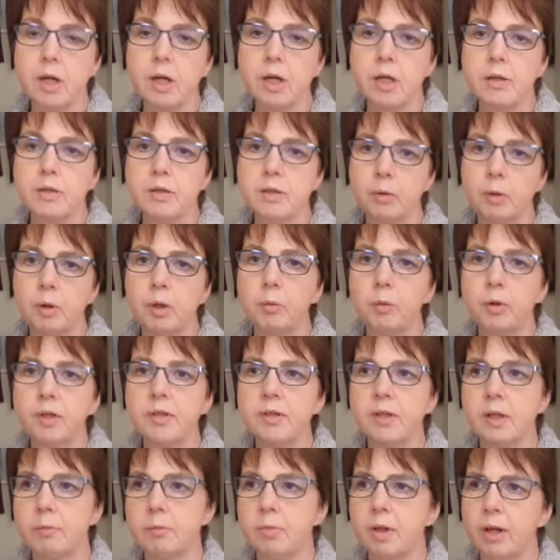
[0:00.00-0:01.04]
So I
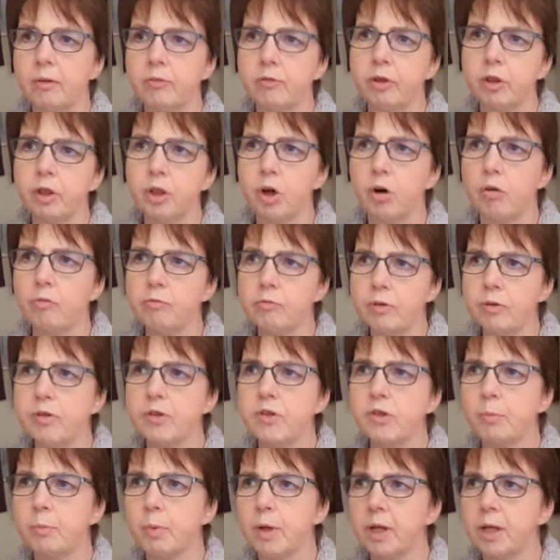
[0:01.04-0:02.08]
went up there for a
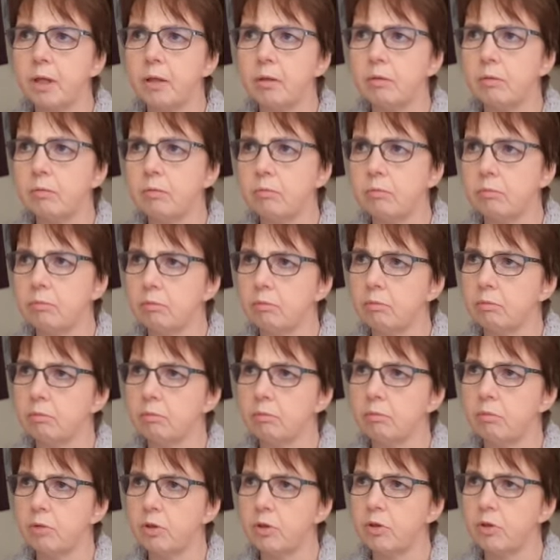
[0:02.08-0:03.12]
conference about,
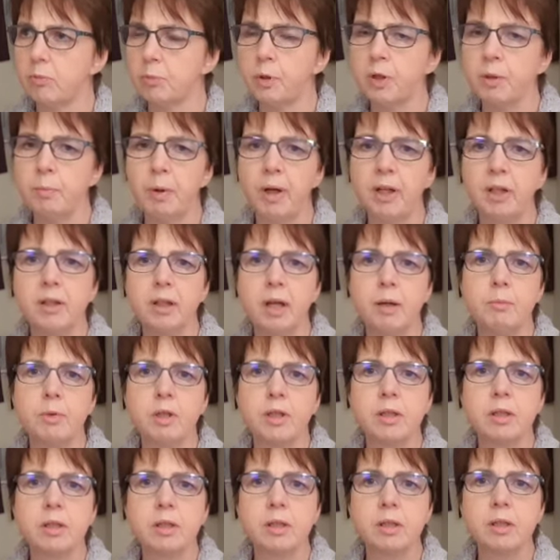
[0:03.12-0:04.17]
well, it was
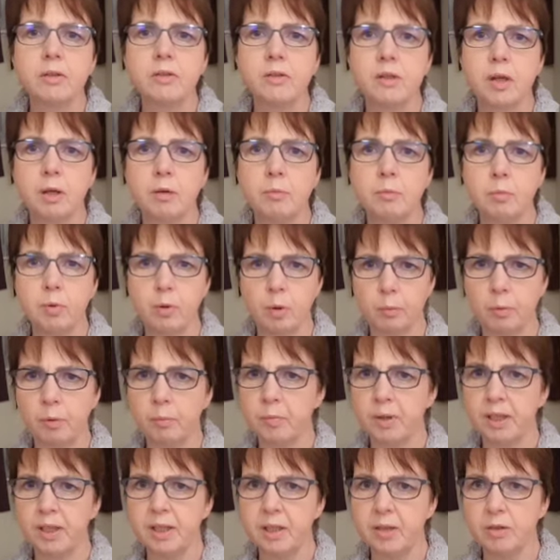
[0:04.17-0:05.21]
pre-pandemic, so
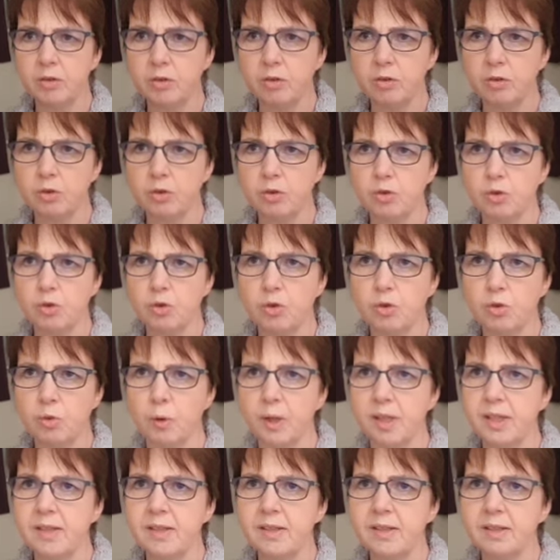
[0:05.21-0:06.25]
probably
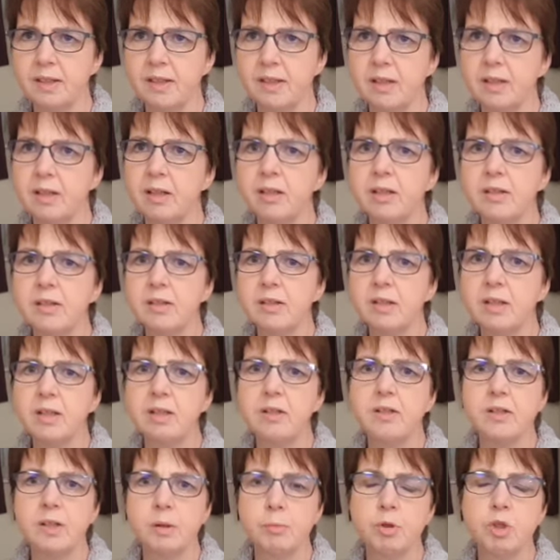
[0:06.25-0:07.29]
2019,
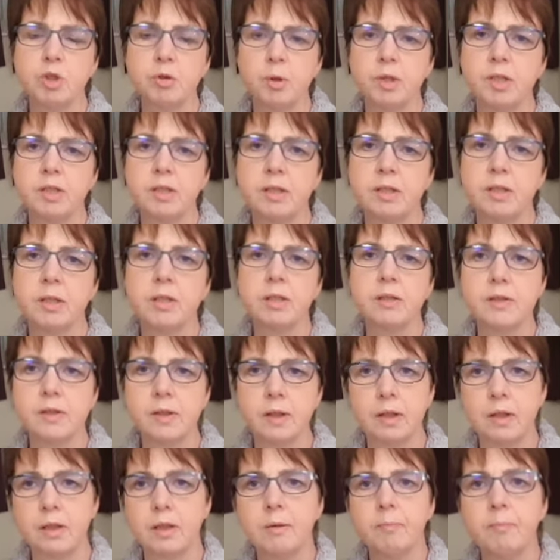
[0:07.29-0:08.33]
summer
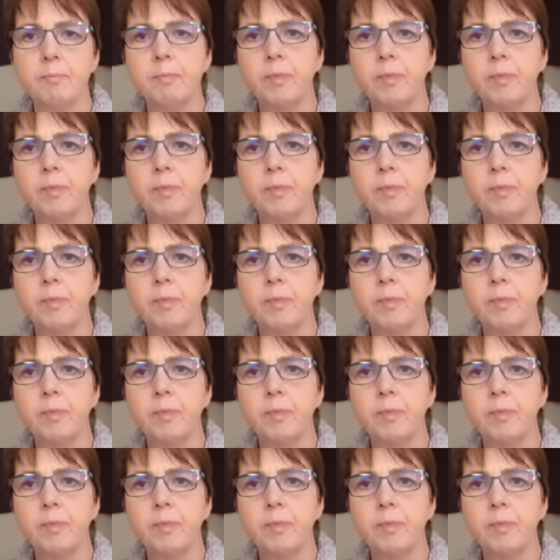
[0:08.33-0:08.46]
2019,